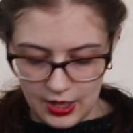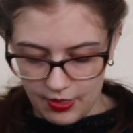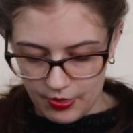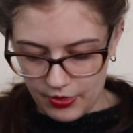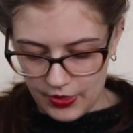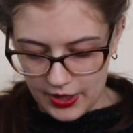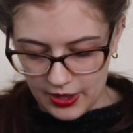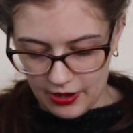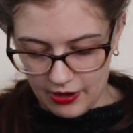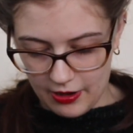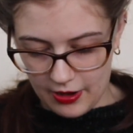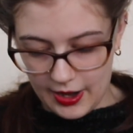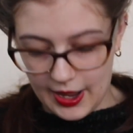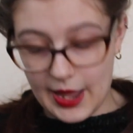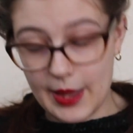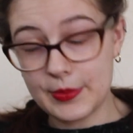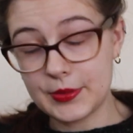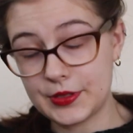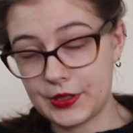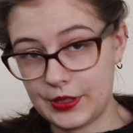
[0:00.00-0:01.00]
They are
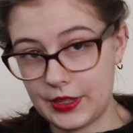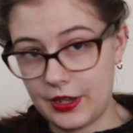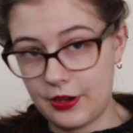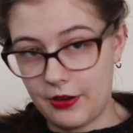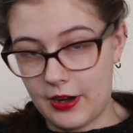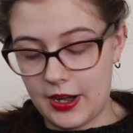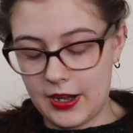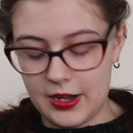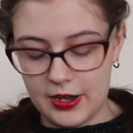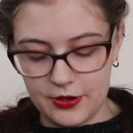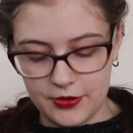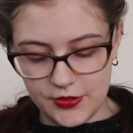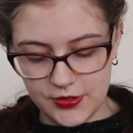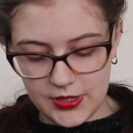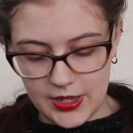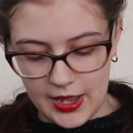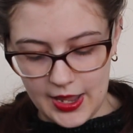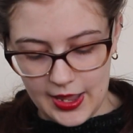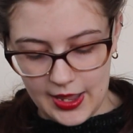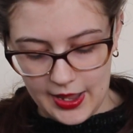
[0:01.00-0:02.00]
absolutely great
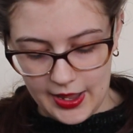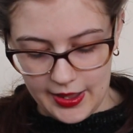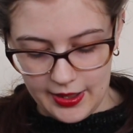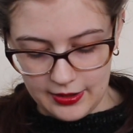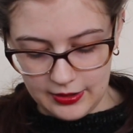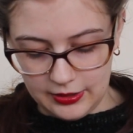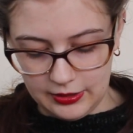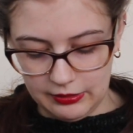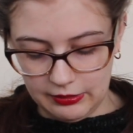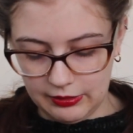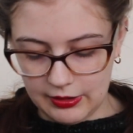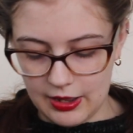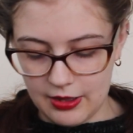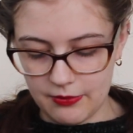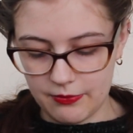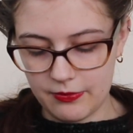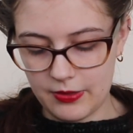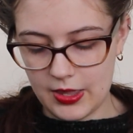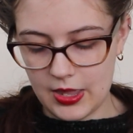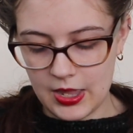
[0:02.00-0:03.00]
needles. I
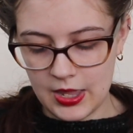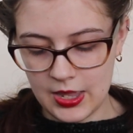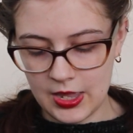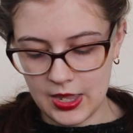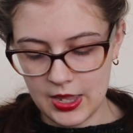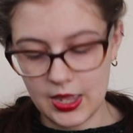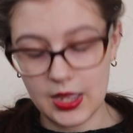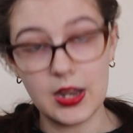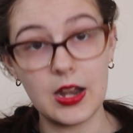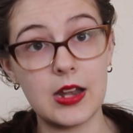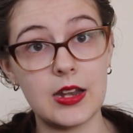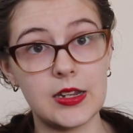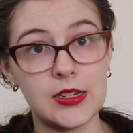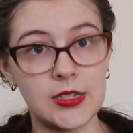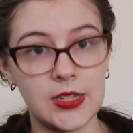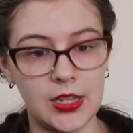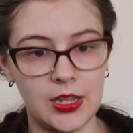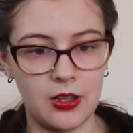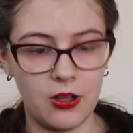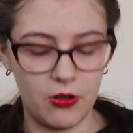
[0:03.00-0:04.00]
love
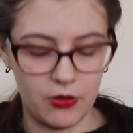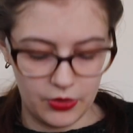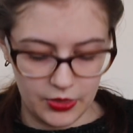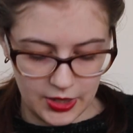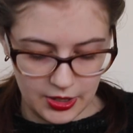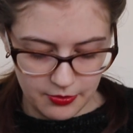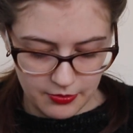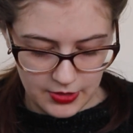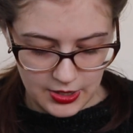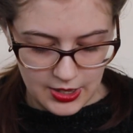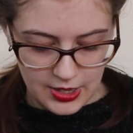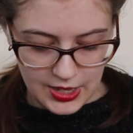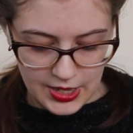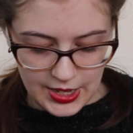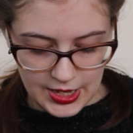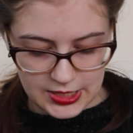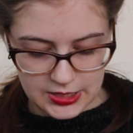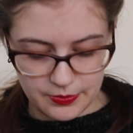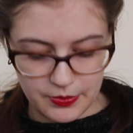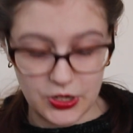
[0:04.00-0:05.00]
knitting on them,
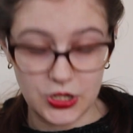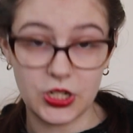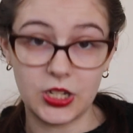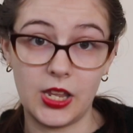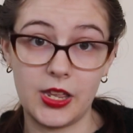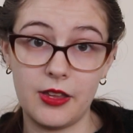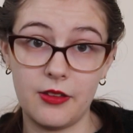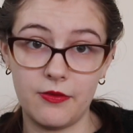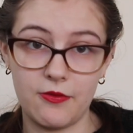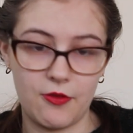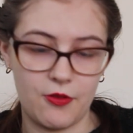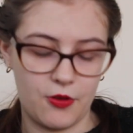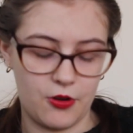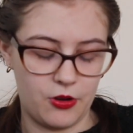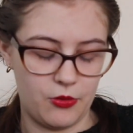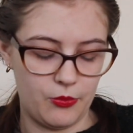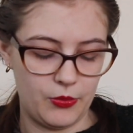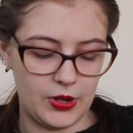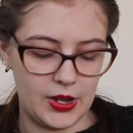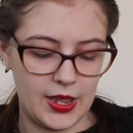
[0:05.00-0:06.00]
especially for
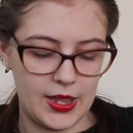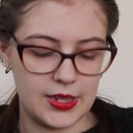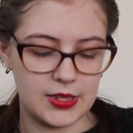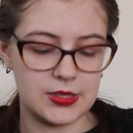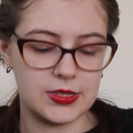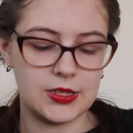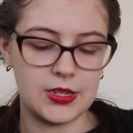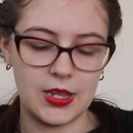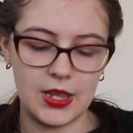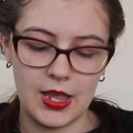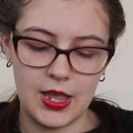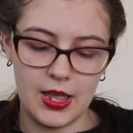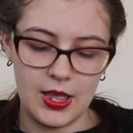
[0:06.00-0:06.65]
on planes.